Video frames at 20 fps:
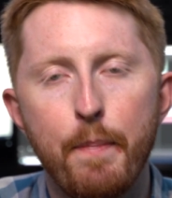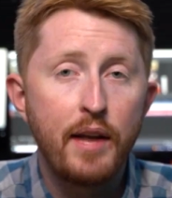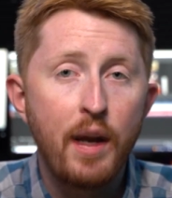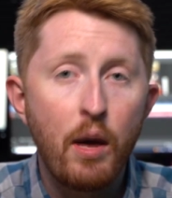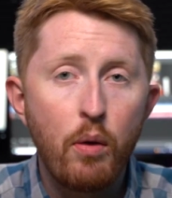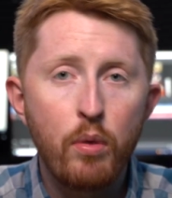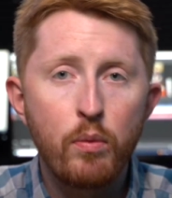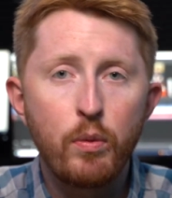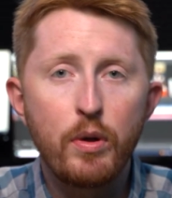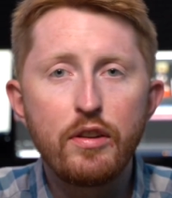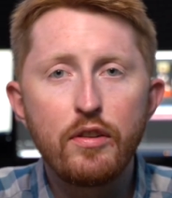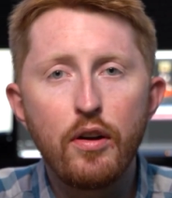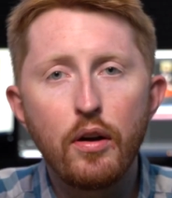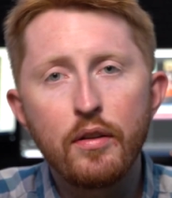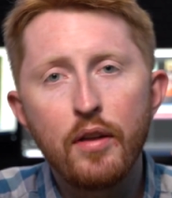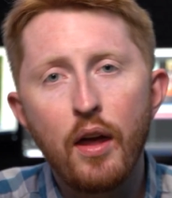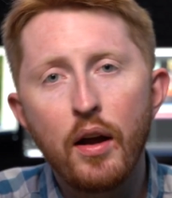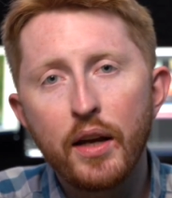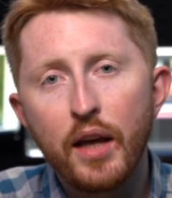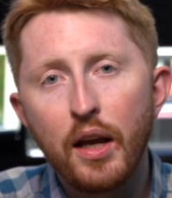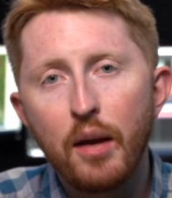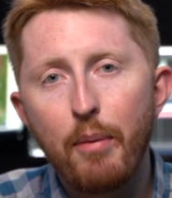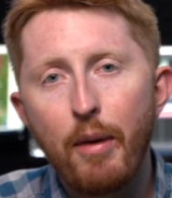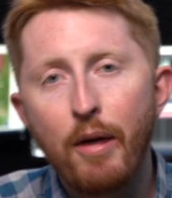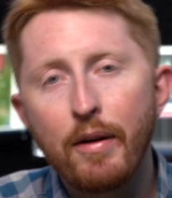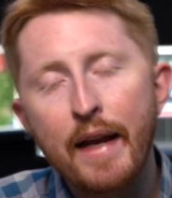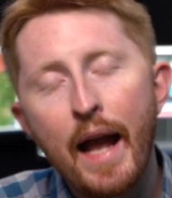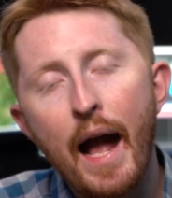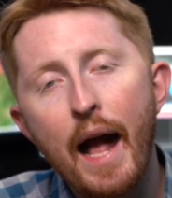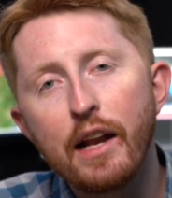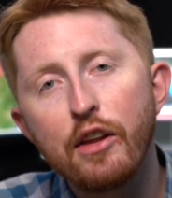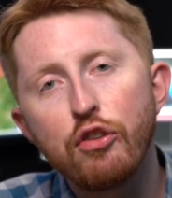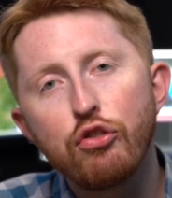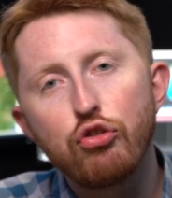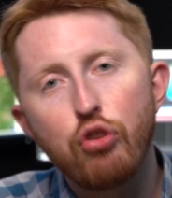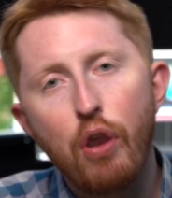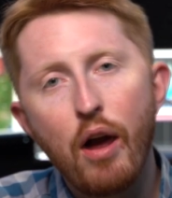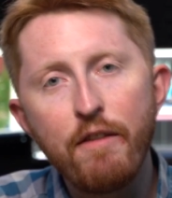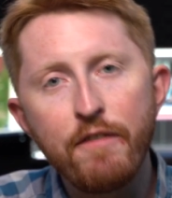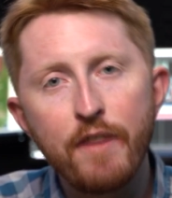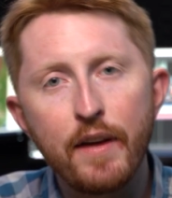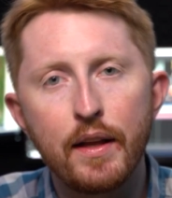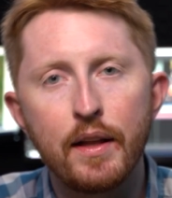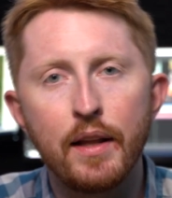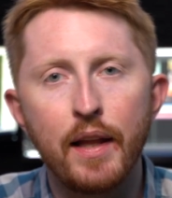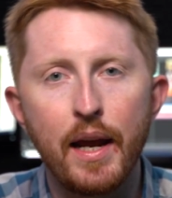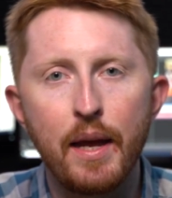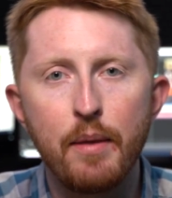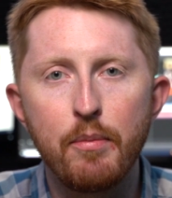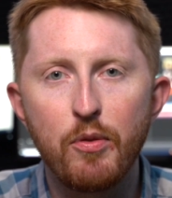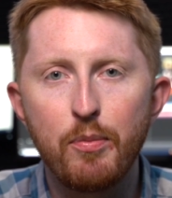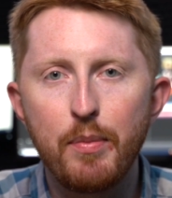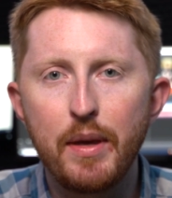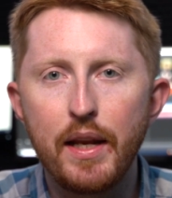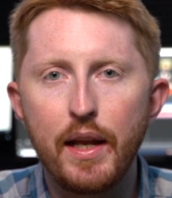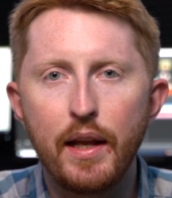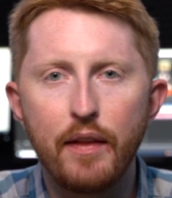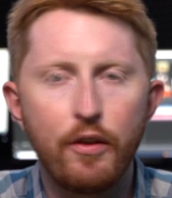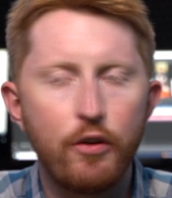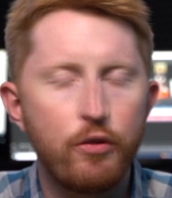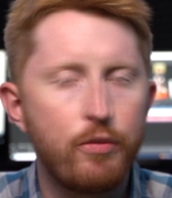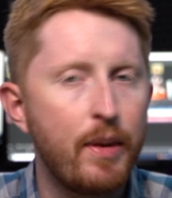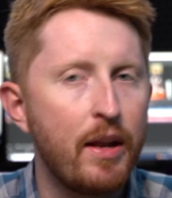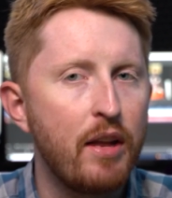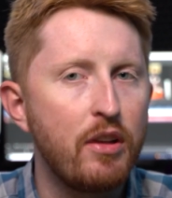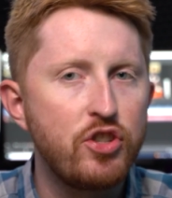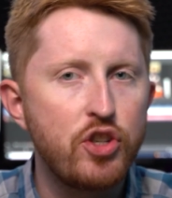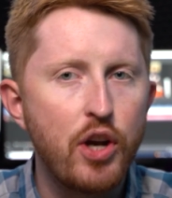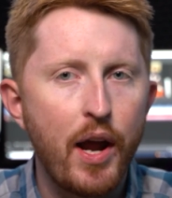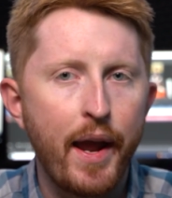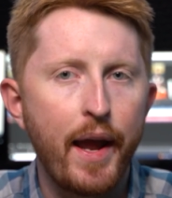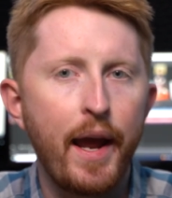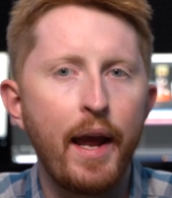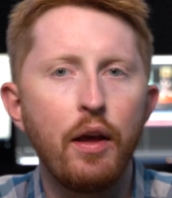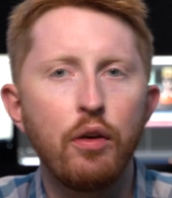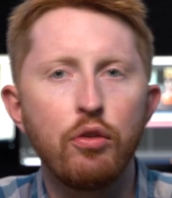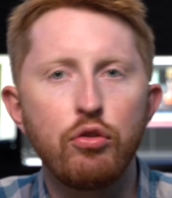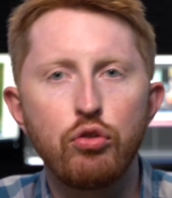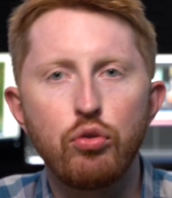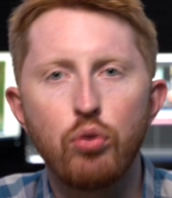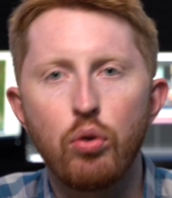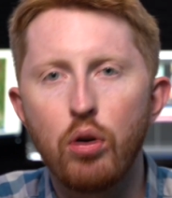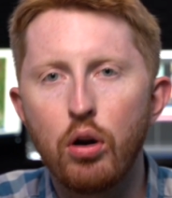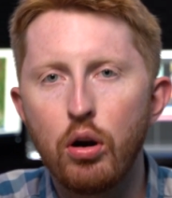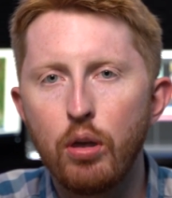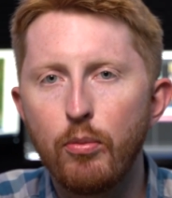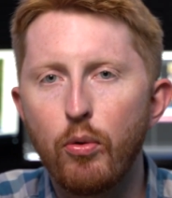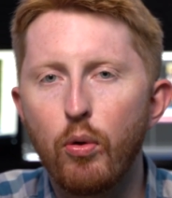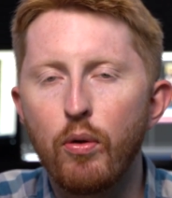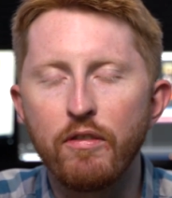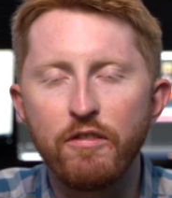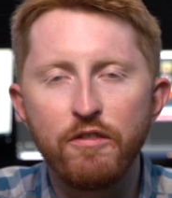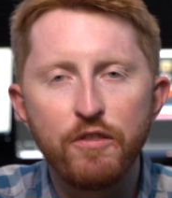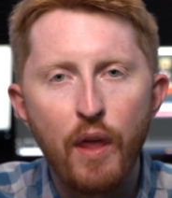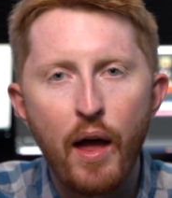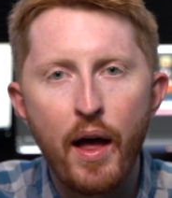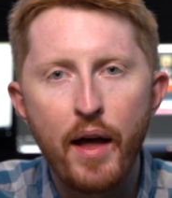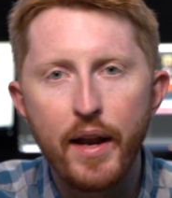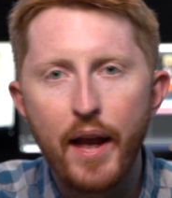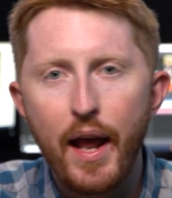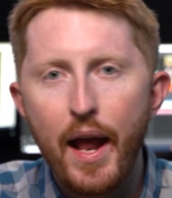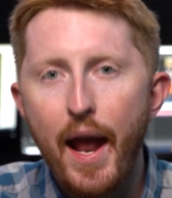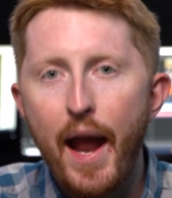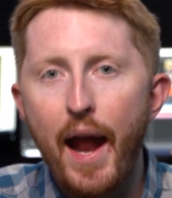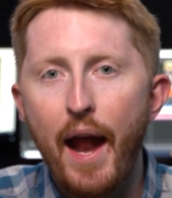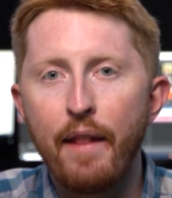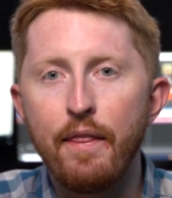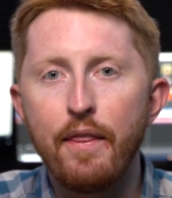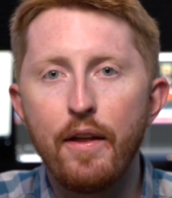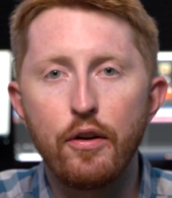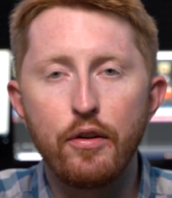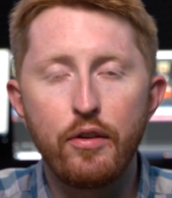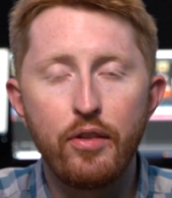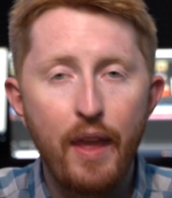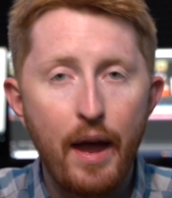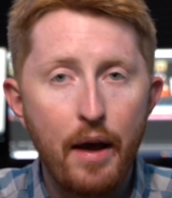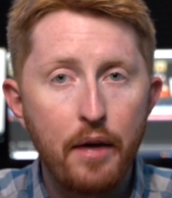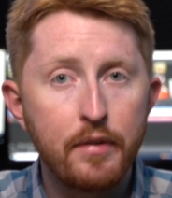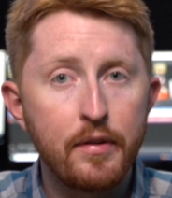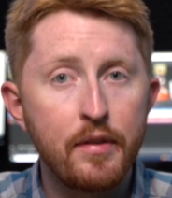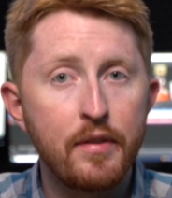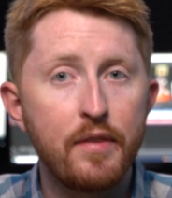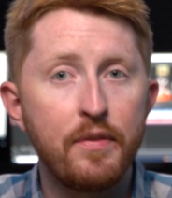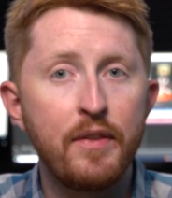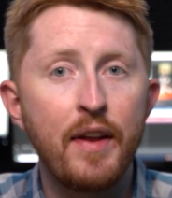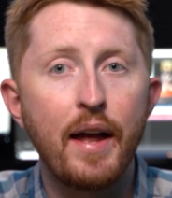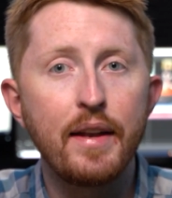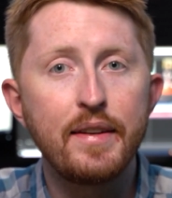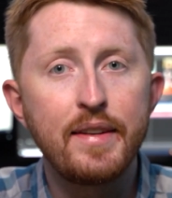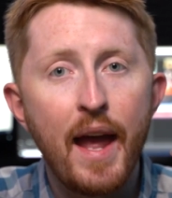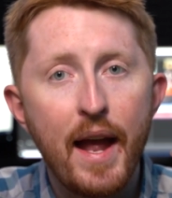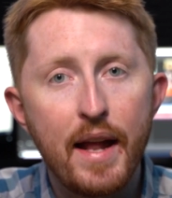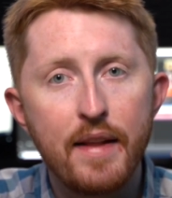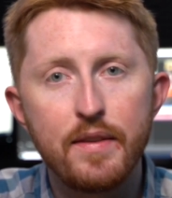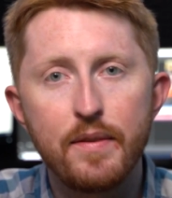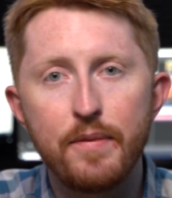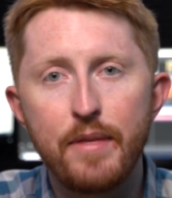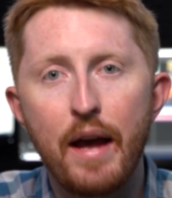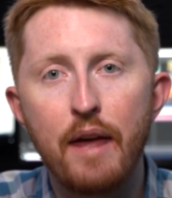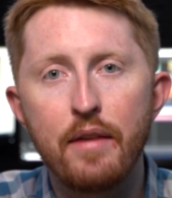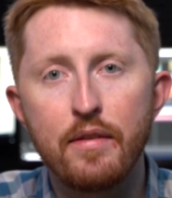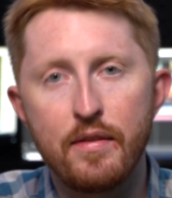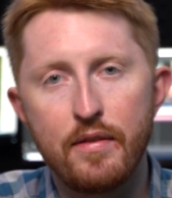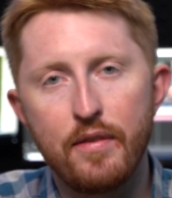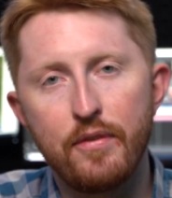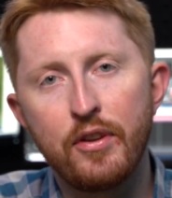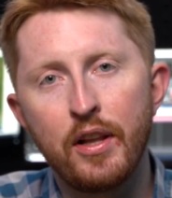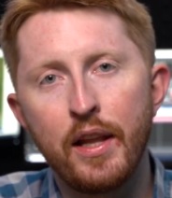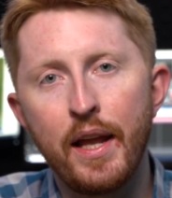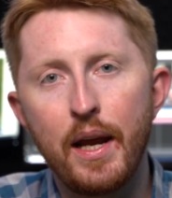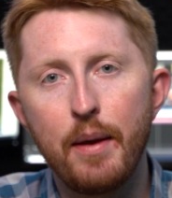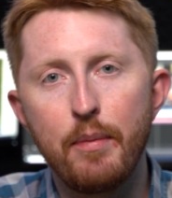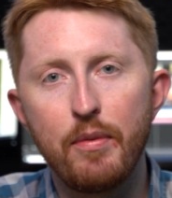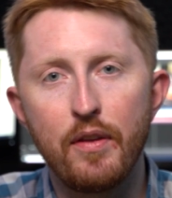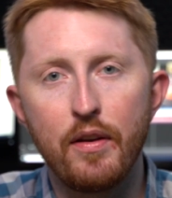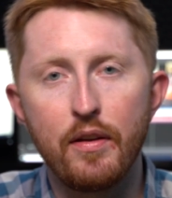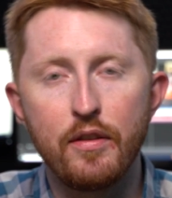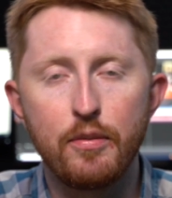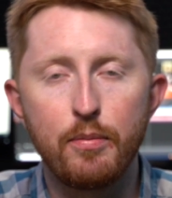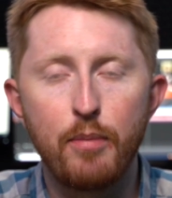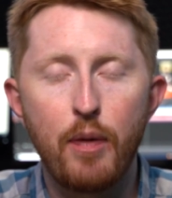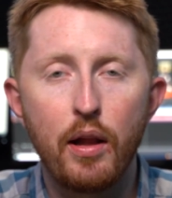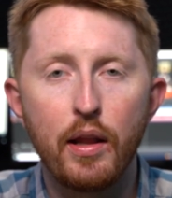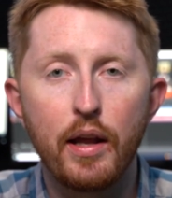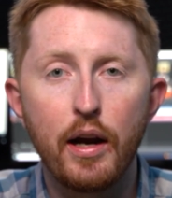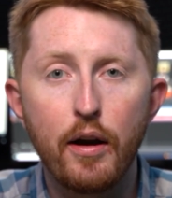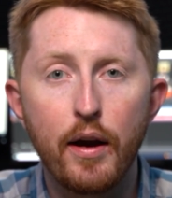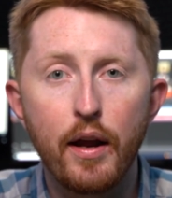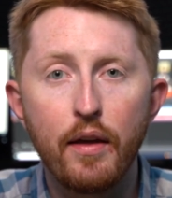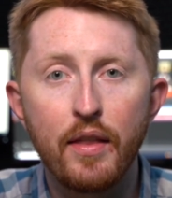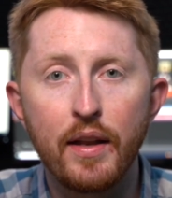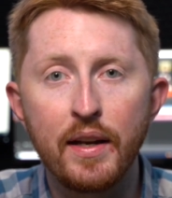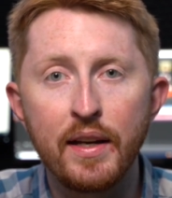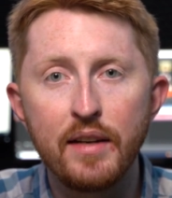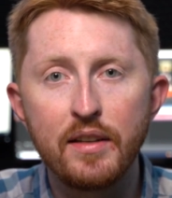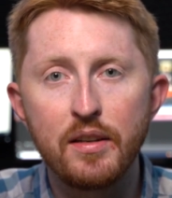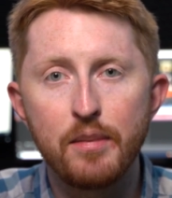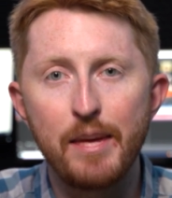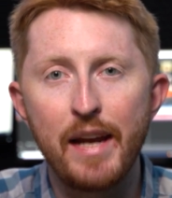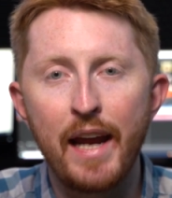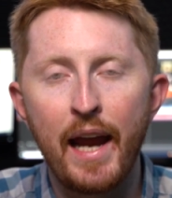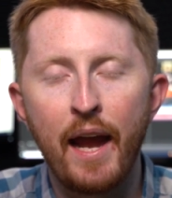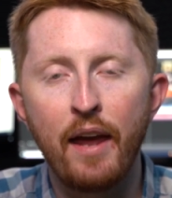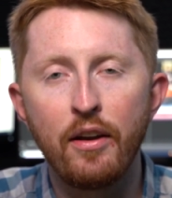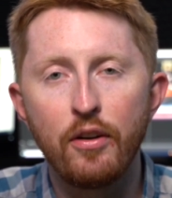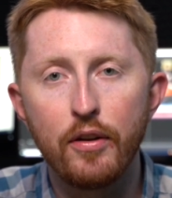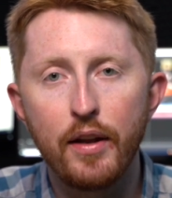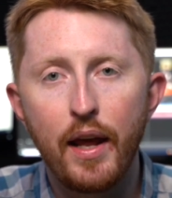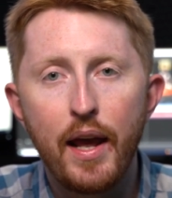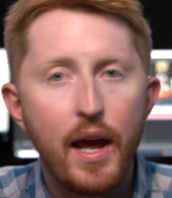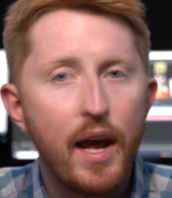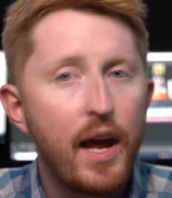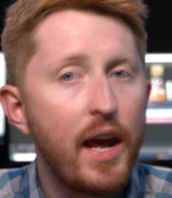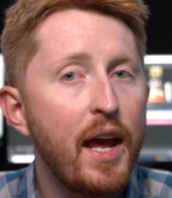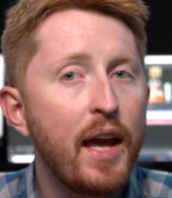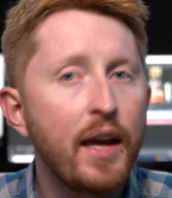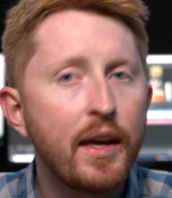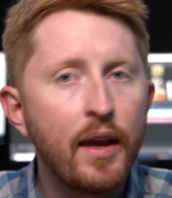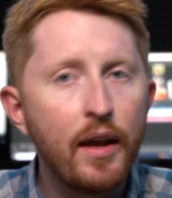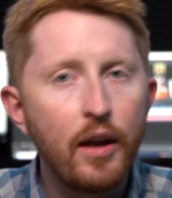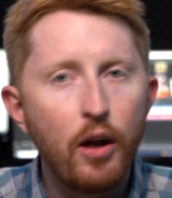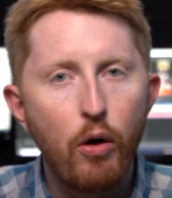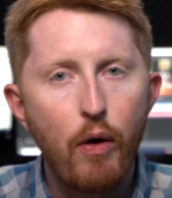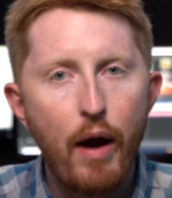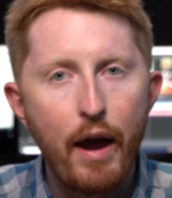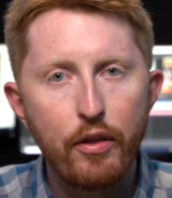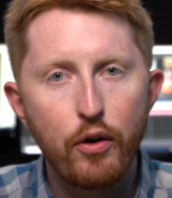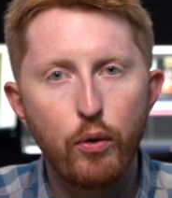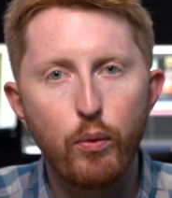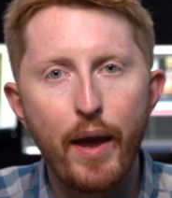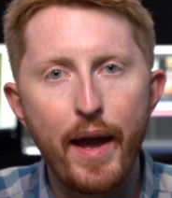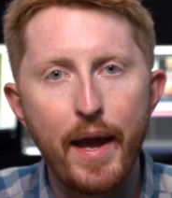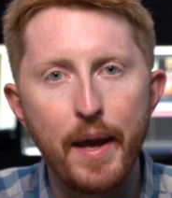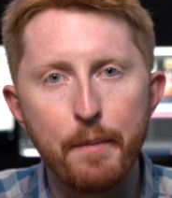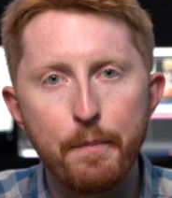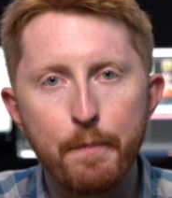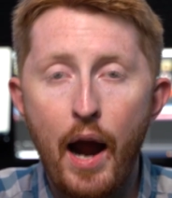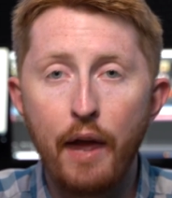Now, when we start talking about catastrophic claims, meaning there's been a giant hailstorm or flood, and there's thousands, if not tens of thousands of claims in a small area that need to be handled, it can go either way.